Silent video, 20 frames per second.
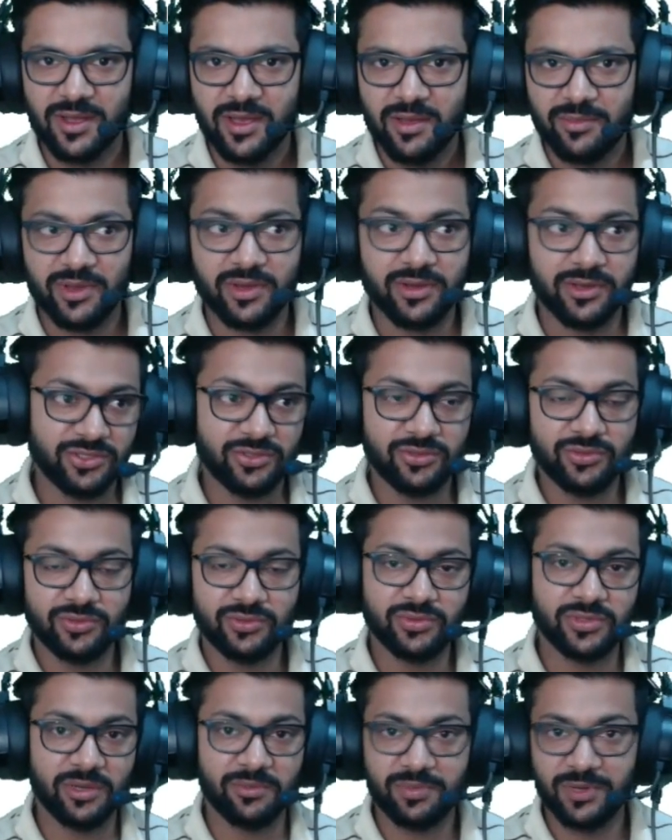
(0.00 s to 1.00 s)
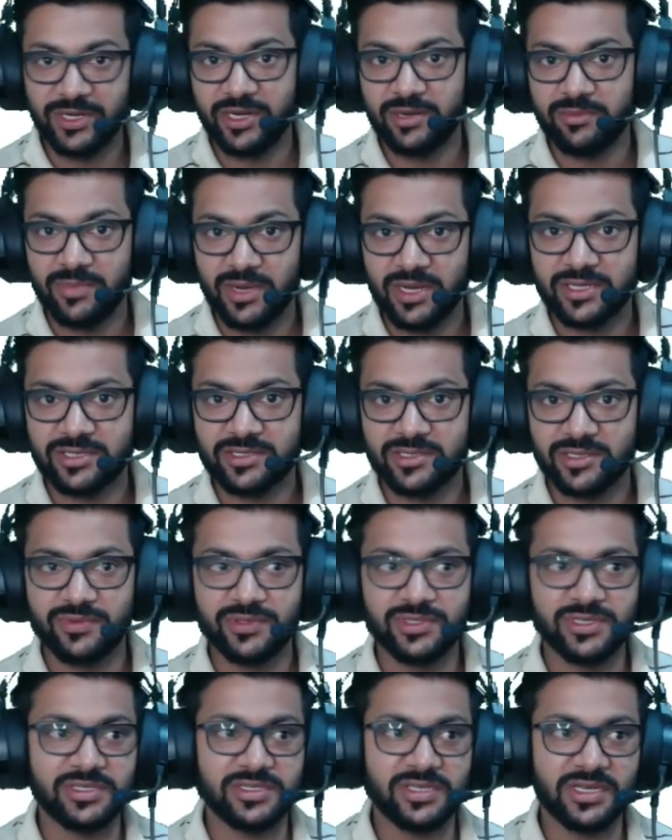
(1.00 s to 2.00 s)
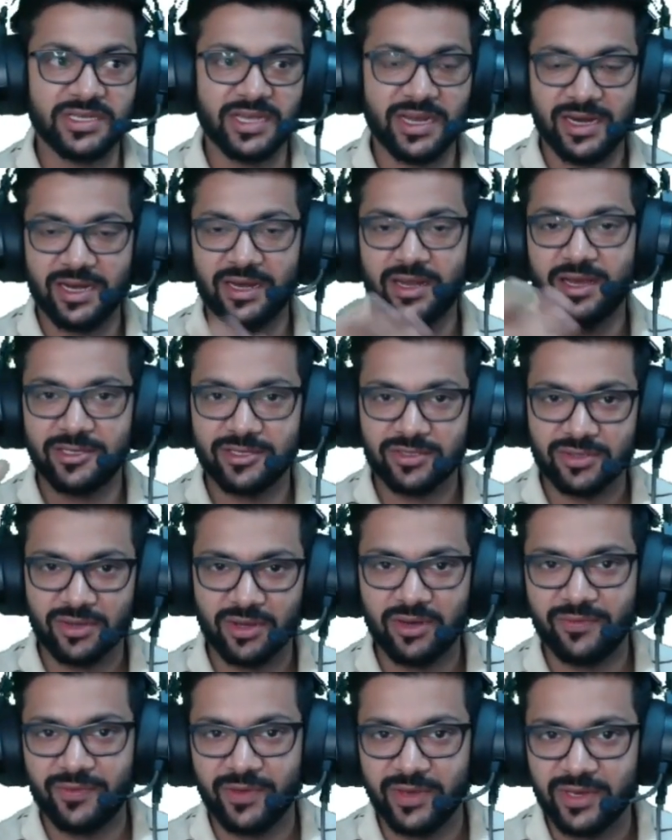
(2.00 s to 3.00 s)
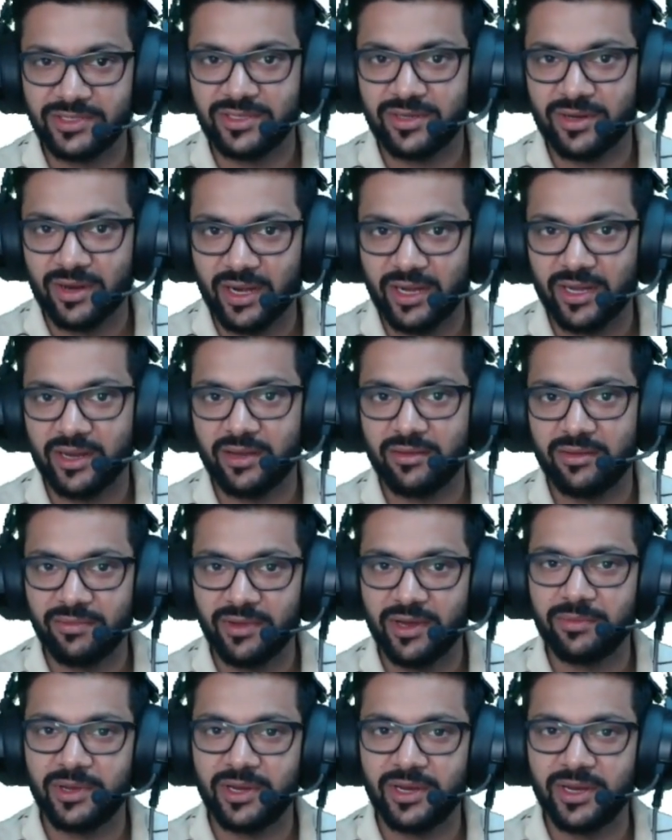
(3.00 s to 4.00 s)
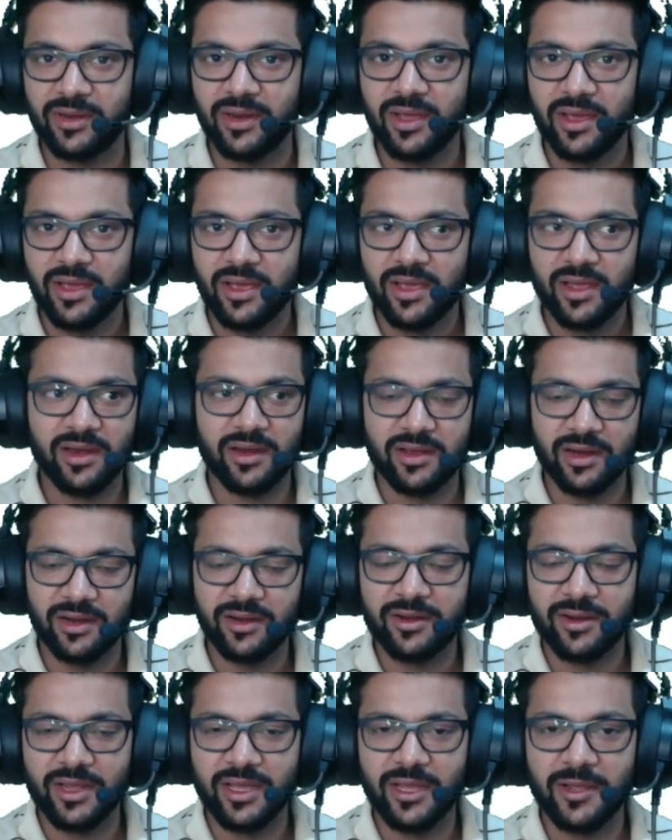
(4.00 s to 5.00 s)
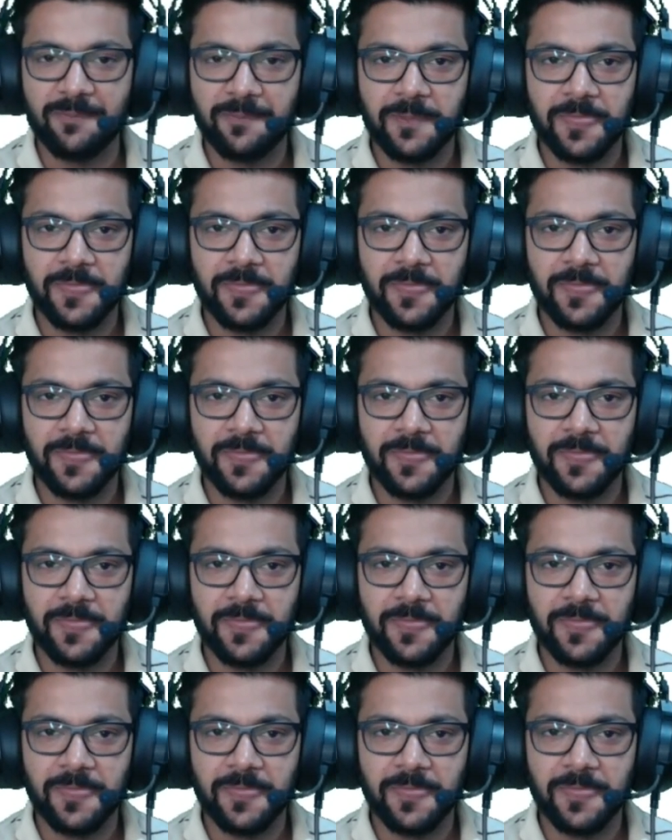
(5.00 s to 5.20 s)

because you completed master's, which is the second highest qualification right now available in country